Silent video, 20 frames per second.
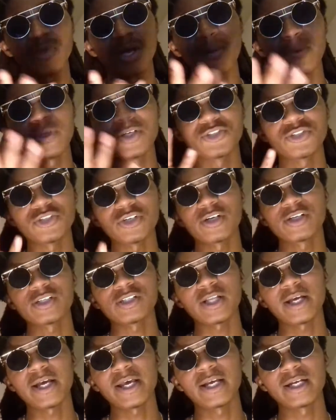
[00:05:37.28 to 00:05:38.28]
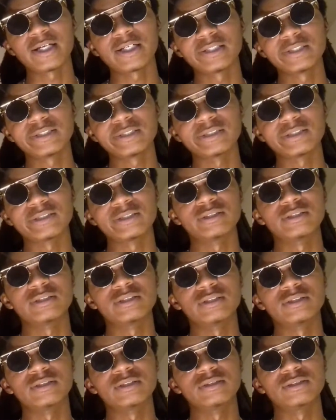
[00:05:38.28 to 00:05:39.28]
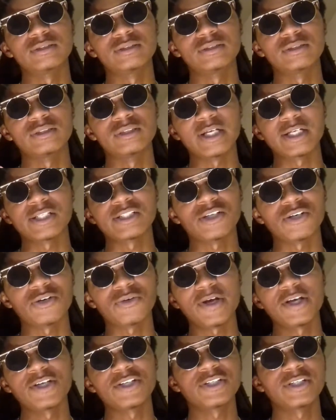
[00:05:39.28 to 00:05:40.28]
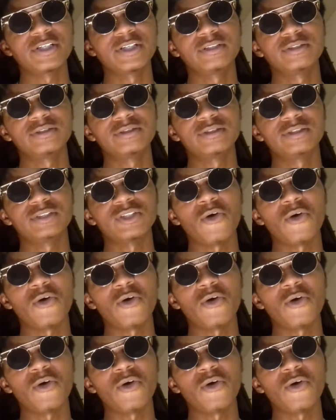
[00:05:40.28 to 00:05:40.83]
I mean, sure, it's like the next generation,